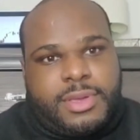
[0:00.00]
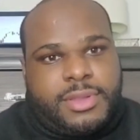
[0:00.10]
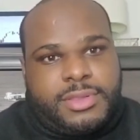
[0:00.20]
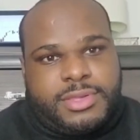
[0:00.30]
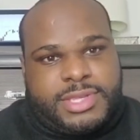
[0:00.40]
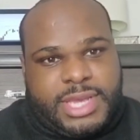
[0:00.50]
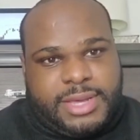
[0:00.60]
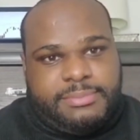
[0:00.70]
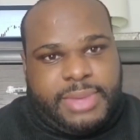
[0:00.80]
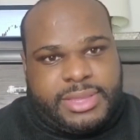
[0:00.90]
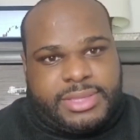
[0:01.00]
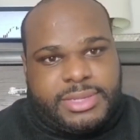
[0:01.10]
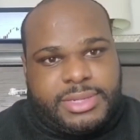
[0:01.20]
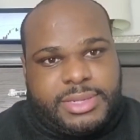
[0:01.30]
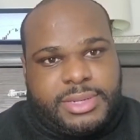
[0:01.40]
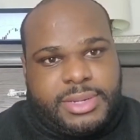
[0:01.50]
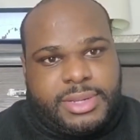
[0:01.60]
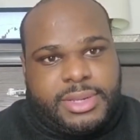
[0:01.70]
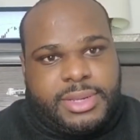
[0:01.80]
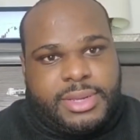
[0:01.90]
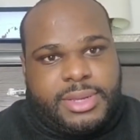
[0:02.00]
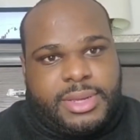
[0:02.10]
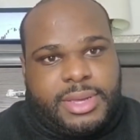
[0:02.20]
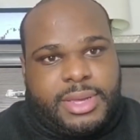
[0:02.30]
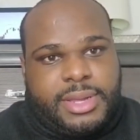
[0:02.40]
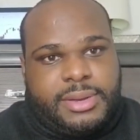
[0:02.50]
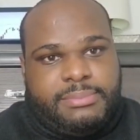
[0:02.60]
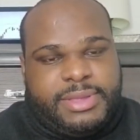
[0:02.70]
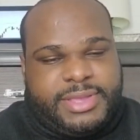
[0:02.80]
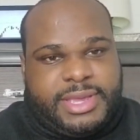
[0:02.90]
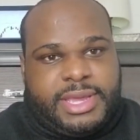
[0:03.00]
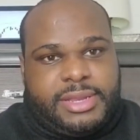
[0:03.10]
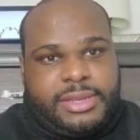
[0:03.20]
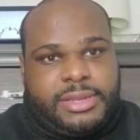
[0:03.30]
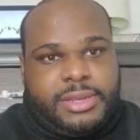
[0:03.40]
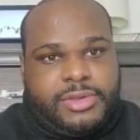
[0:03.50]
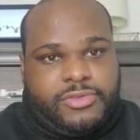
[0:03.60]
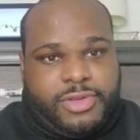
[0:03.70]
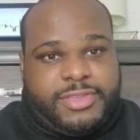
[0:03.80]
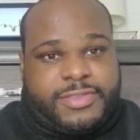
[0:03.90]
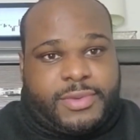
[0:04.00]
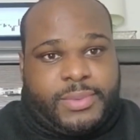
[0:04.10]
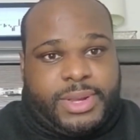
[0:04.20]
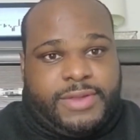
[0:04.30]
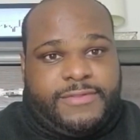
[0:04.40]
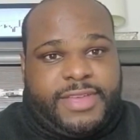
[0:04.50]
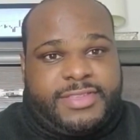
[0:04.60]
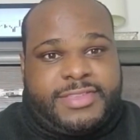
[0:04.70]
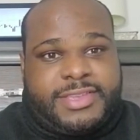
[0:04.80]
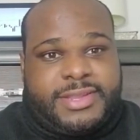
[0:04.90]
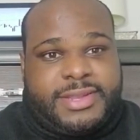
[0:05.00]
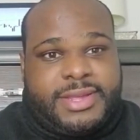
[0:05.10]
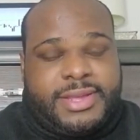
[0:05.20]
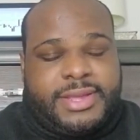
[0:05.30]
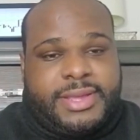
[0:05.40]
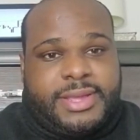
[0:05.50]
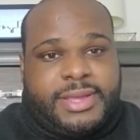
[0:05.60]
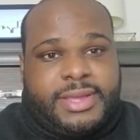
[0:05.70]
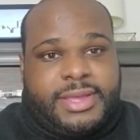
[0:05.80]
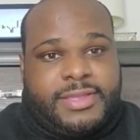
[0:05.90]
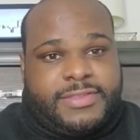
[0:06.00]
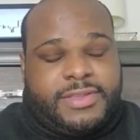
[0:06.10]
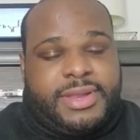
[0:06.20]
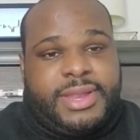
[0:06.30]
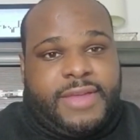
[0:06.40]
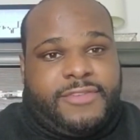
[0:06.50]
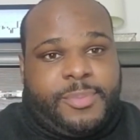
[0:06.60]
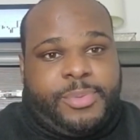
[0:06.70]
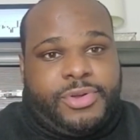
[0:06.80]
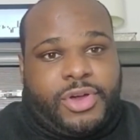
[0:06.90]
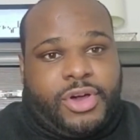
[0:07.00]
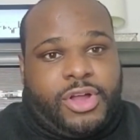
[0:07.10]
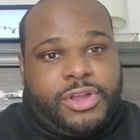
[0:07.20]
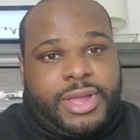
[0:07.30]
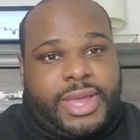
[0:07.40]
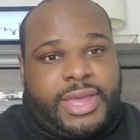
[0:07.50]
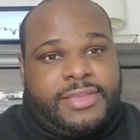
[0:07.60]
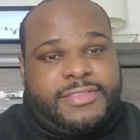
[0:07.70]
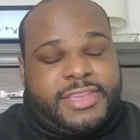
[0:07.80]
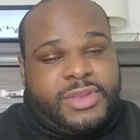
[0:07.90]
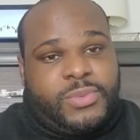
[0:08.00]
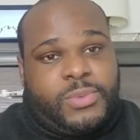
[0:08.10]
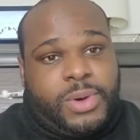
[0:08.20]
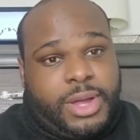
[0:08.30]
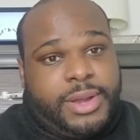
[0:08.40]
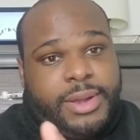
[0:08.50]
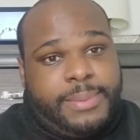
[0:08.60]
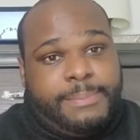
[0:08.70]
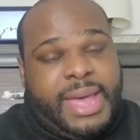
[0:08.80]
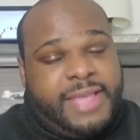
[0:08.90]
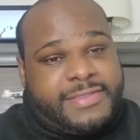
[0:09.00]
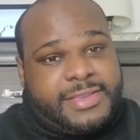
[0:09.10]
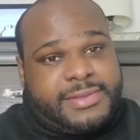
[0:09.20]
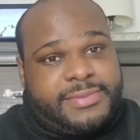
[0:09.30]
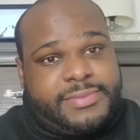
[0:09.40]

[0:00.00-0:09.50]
The second method in mitigating the risk when investing is to never put all your eggs in one basket.